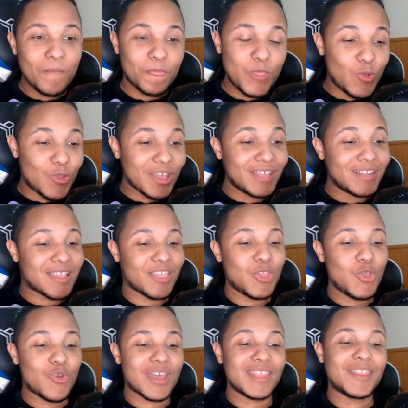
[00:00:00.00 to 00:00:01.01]
You
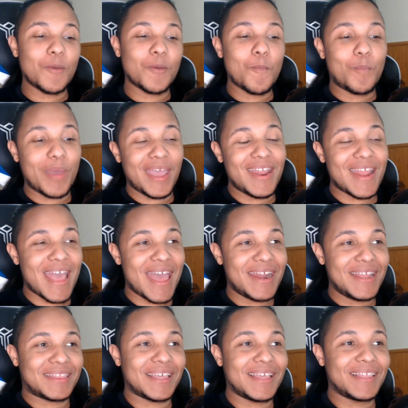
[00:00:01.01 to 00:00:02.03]
can debate
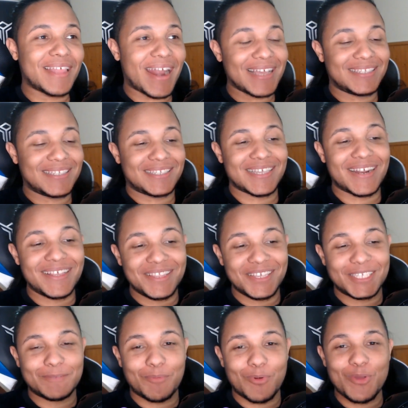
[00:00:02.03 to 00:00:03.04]
anything that I said at
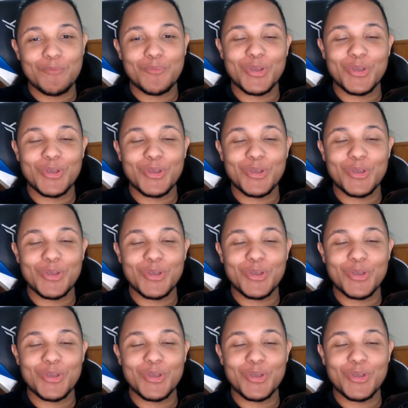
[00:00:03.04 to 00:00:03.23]
this point,